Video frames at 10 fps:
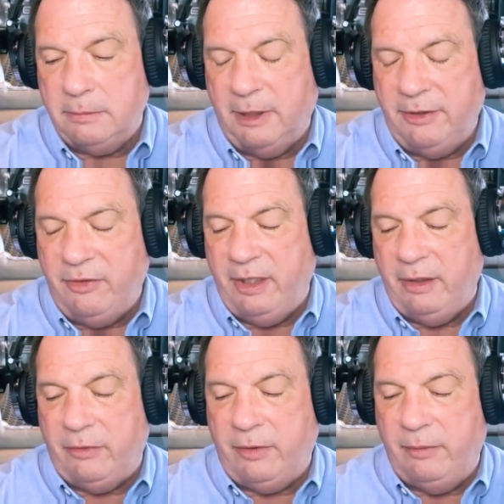
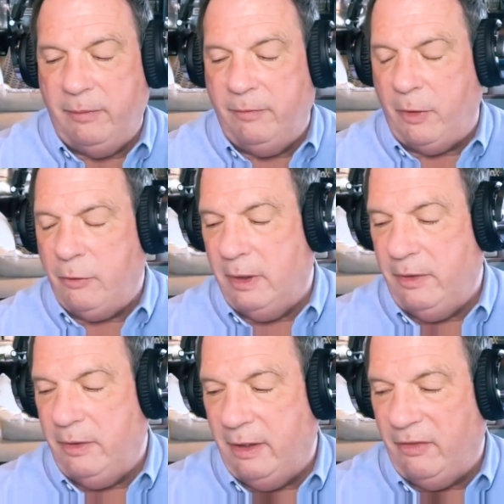attendance and virtual
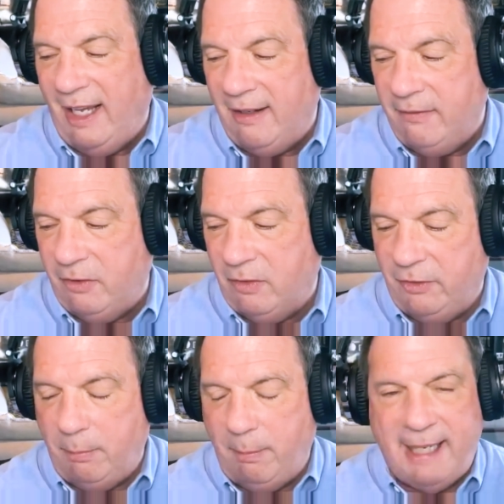attendance obviously
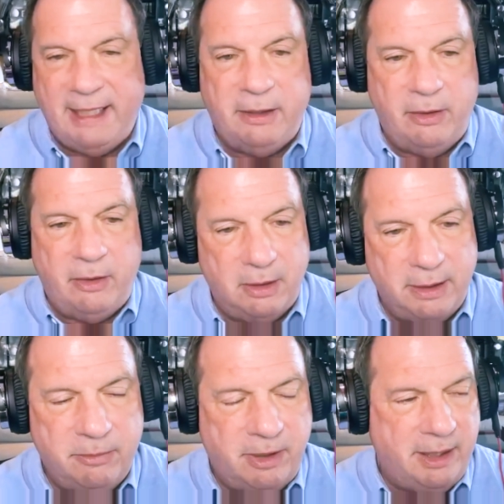spiked in the
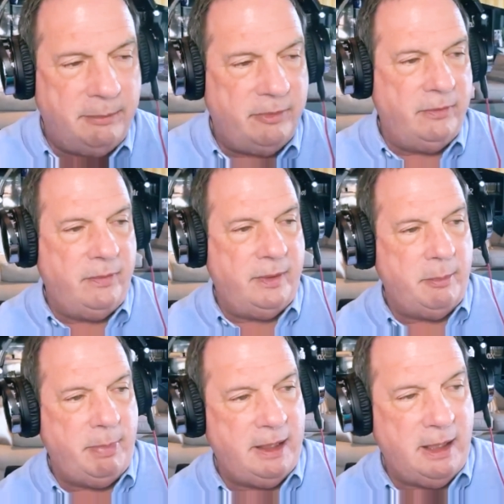early times of
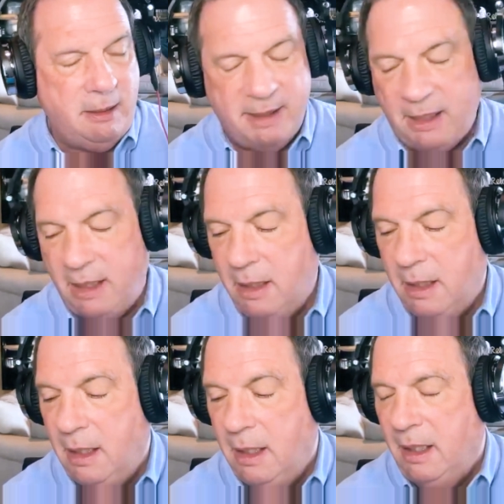the pandemic.
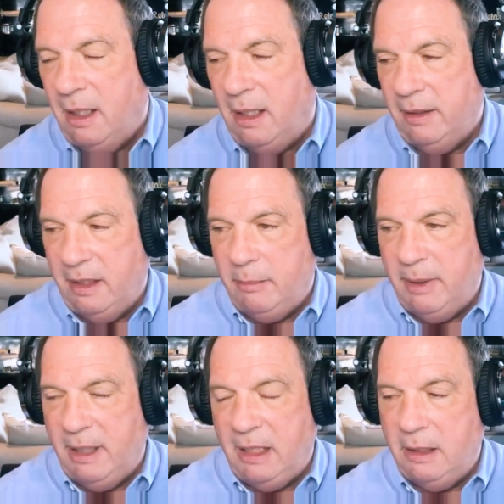Then it
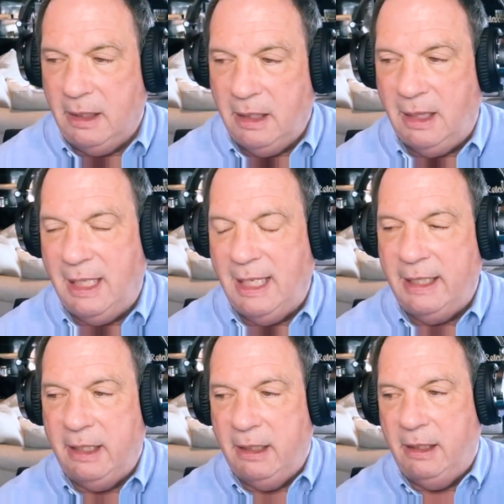began to
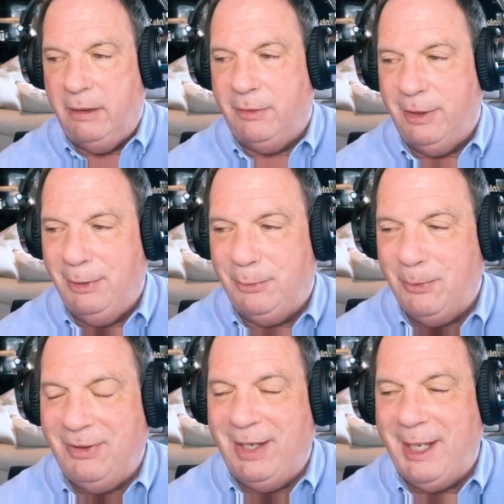decline. And here's
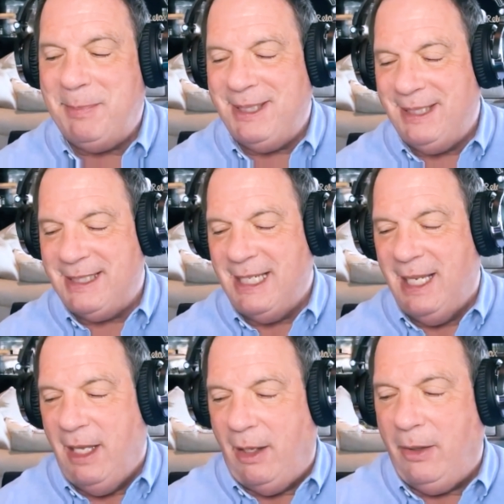what's happened. It's
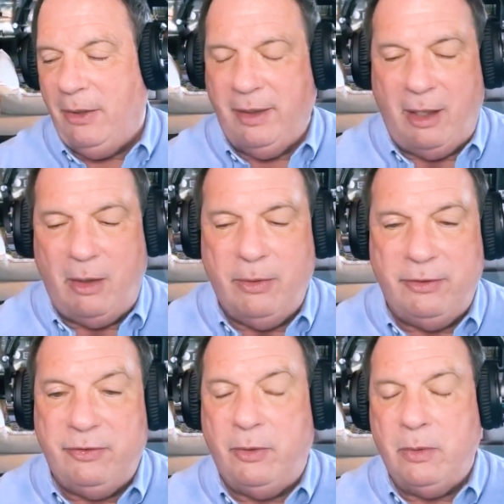all
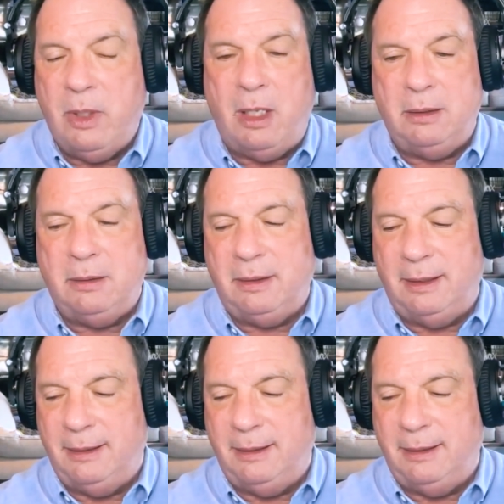the so-called